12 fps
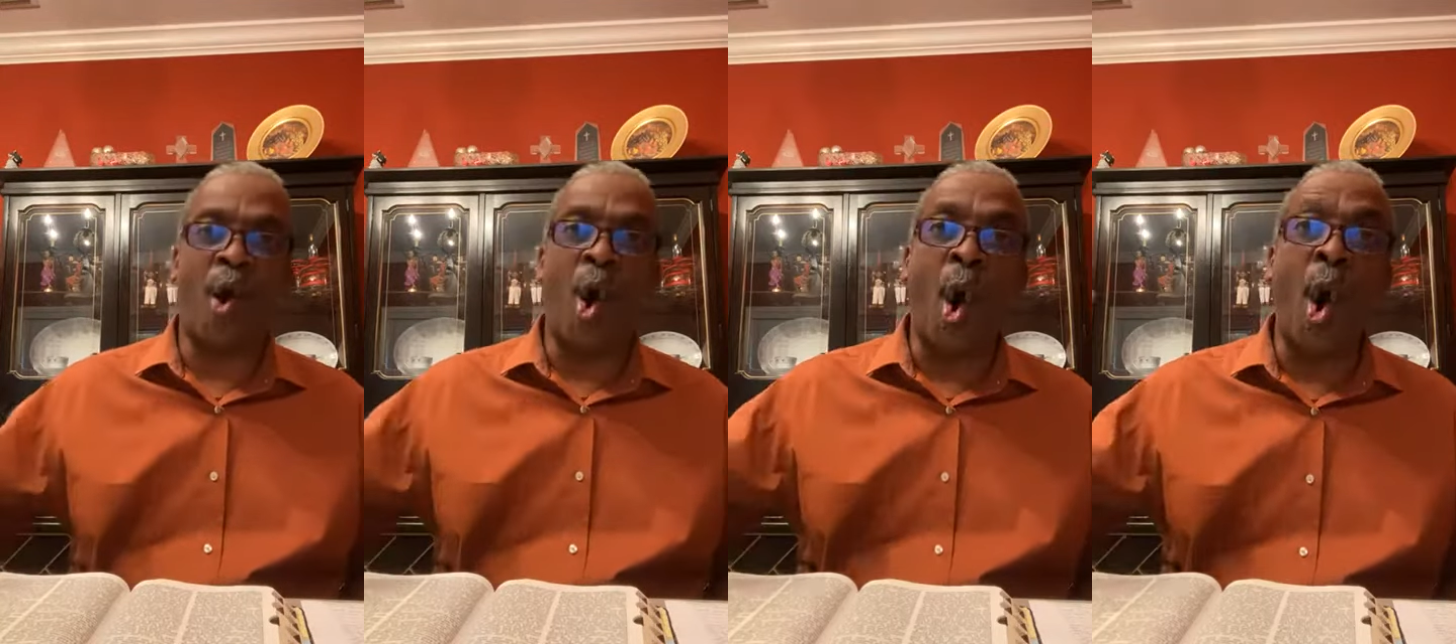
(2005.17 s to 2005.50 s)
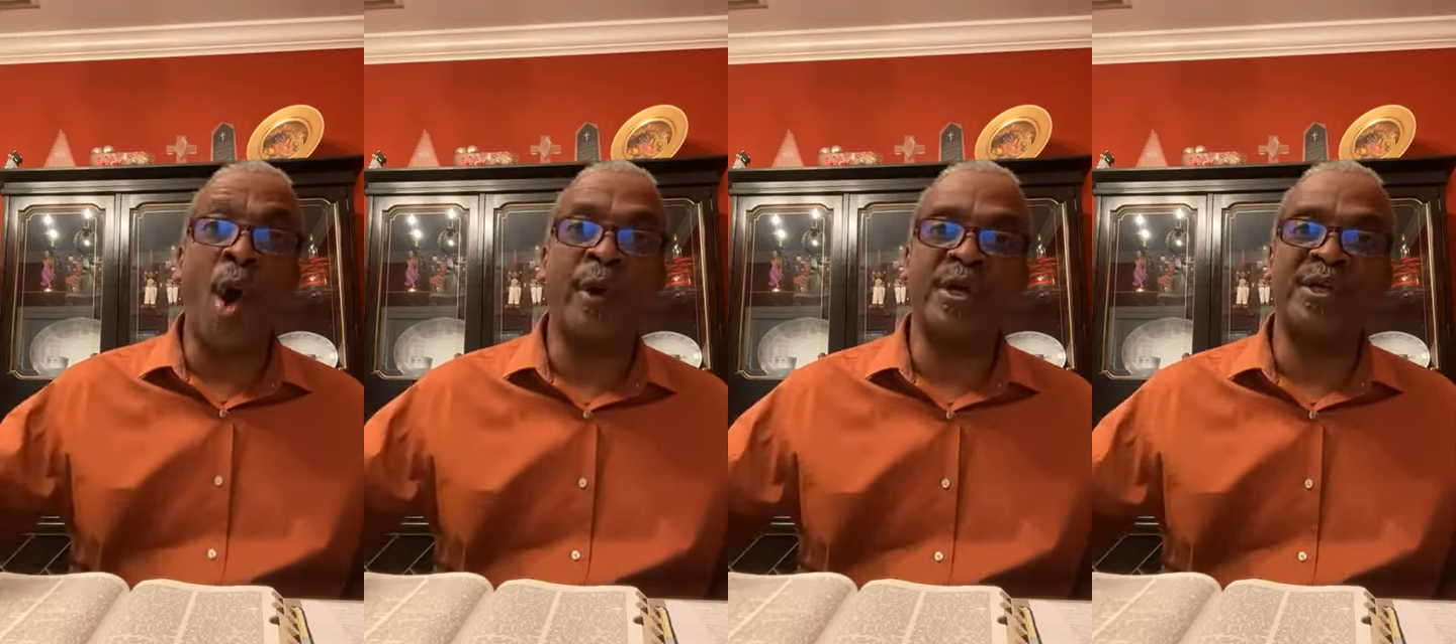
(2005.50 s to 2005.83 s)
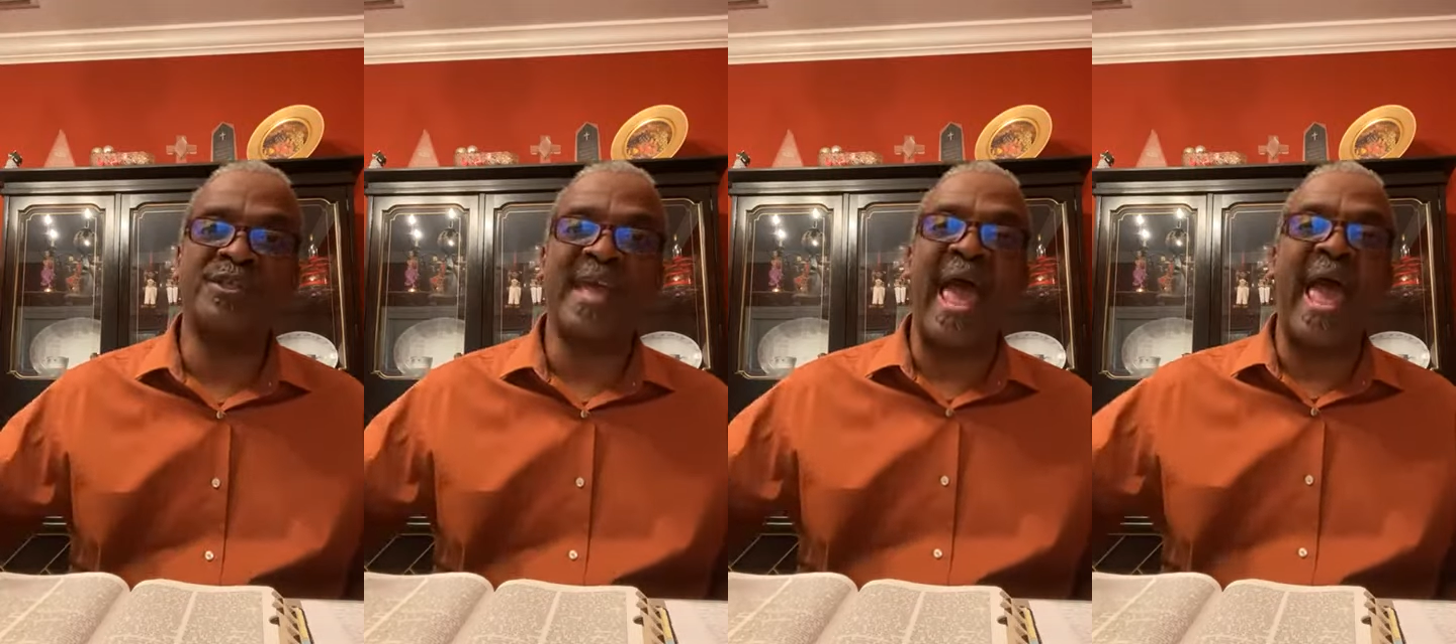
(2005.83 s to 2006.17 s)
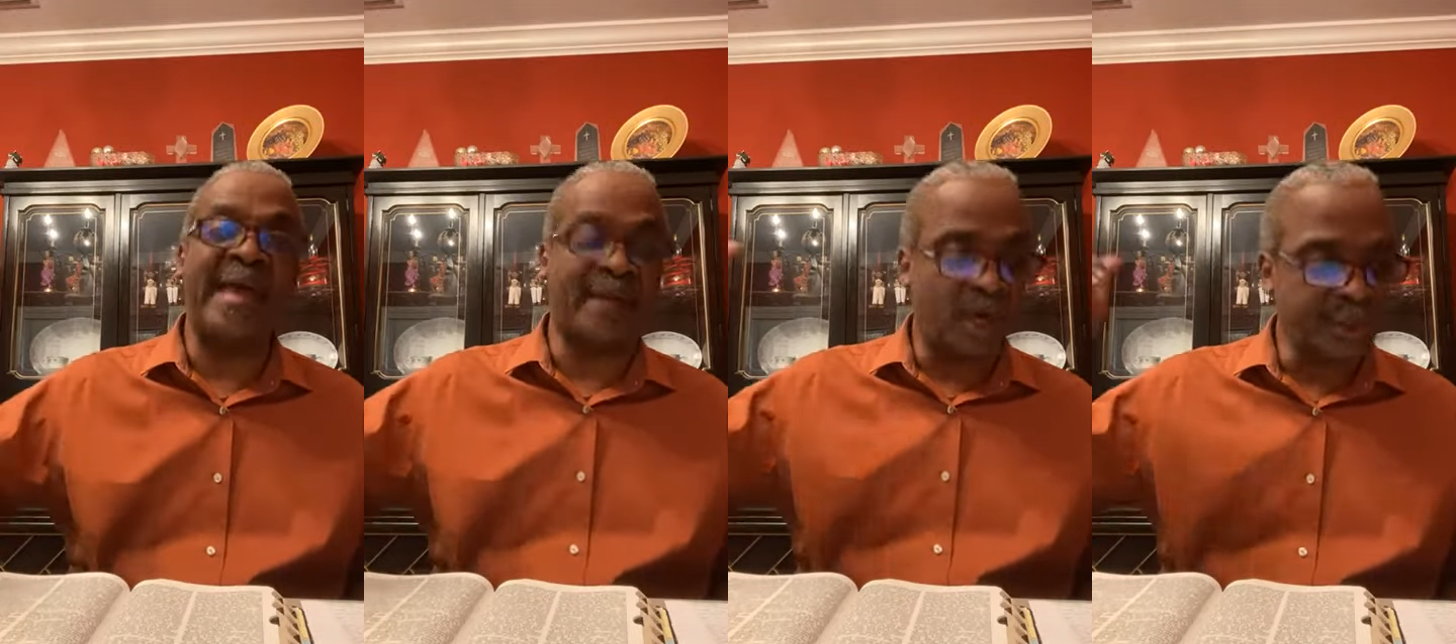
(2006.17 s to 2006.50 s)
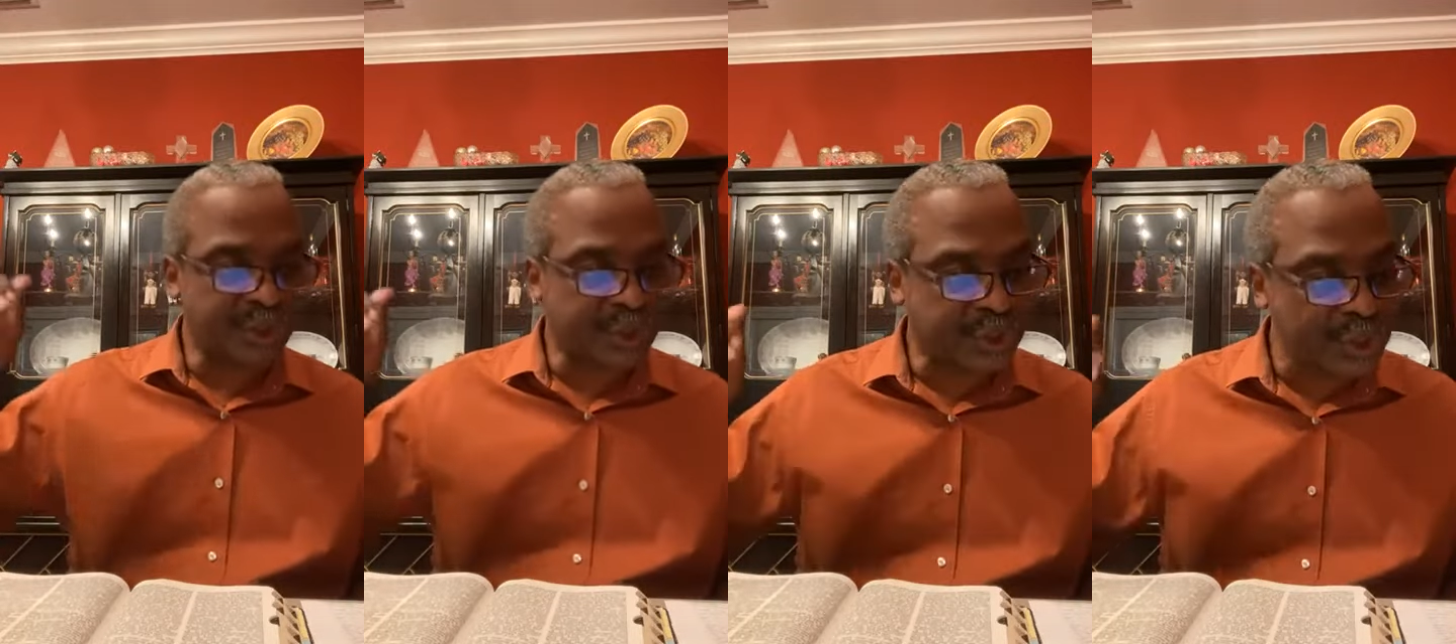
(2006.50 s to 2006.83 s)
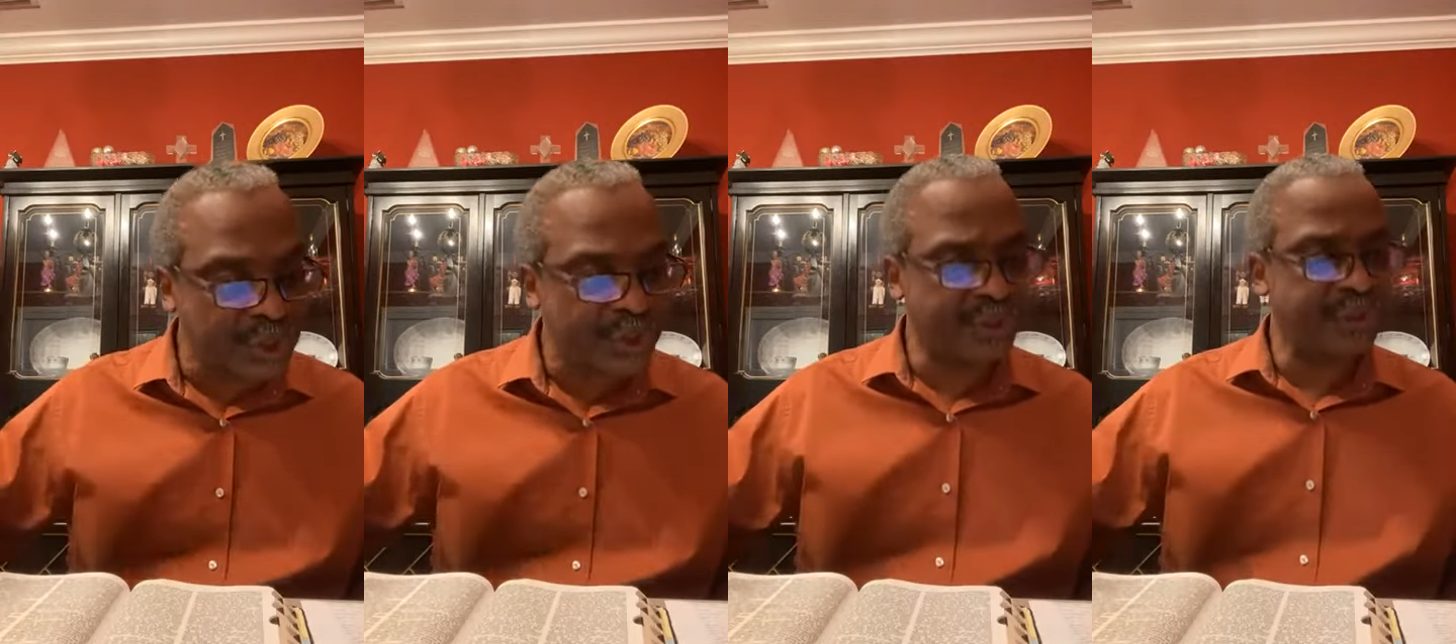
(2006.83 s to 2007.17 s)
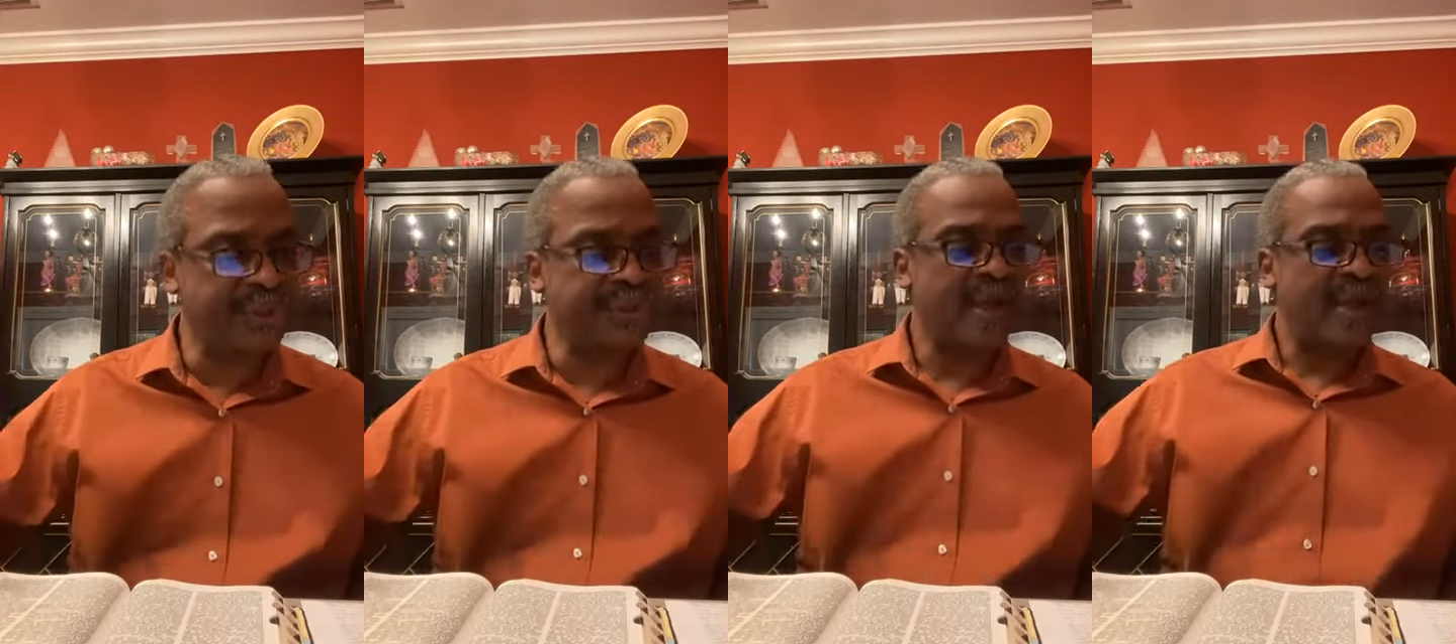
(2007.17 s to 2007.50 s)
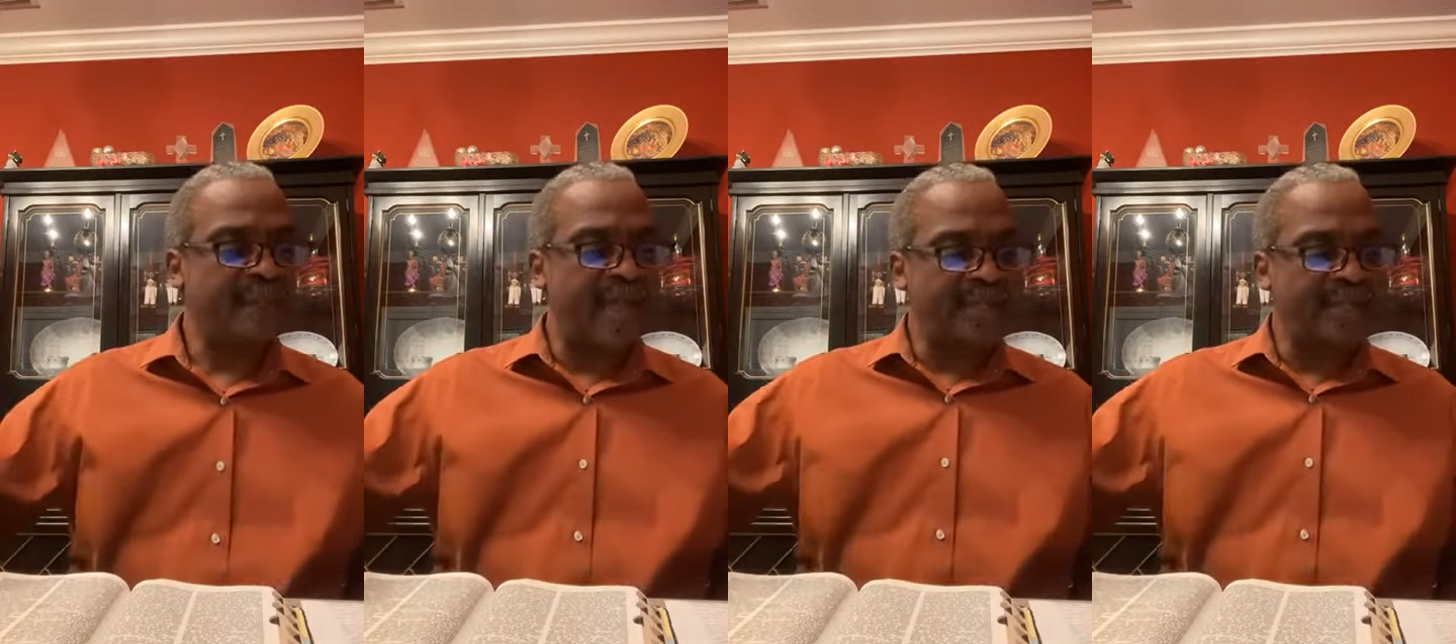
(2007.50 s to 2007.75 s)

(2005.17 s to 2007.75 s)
that orders and assures